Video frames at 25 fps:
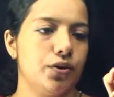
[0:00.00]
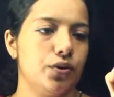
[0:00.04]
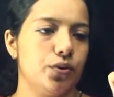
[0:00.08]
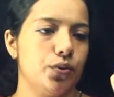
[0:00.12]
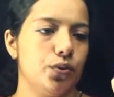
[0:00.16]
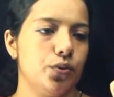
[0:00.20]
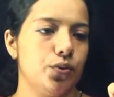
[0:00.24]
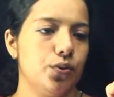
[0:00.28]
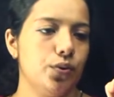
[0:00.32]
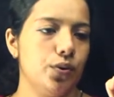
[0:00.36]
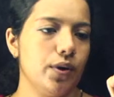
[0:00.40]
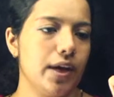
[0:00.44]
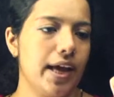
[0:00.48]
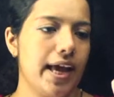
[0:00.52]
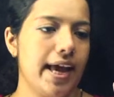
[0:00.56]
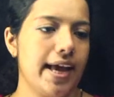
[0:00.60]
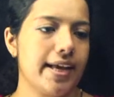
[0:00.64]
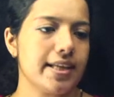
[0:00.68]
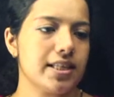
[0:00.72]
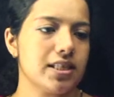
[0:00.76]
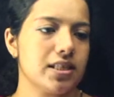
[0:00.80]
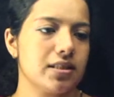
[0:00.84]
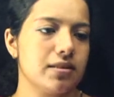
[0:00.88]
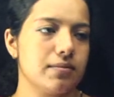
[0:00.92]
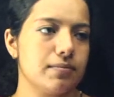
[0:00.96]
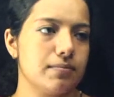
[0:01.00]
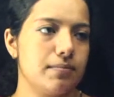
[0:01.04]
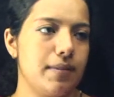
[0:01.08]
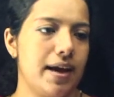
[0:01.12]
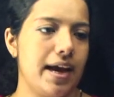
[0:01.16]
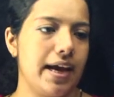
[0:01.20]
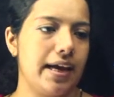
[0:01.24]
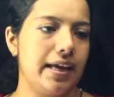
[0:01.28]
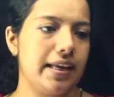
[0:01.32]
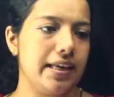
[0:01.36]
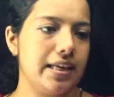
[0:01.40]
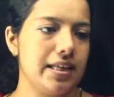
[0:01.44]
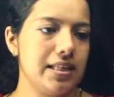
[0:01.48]
2x
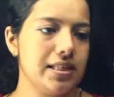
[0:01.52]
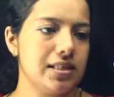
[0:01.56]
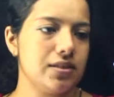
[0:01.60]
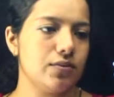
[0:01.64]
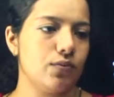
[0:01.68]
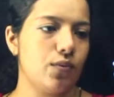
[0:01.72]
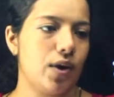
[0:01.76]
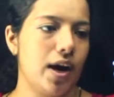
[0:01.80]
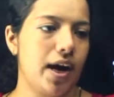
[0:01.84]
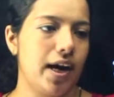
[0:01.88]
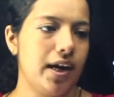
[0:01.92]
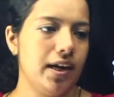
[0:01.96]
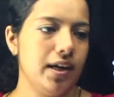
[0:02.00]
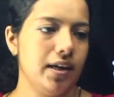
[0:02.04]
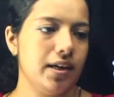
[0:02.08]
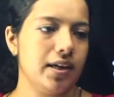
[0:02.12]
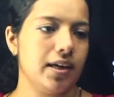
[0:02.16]
1 ×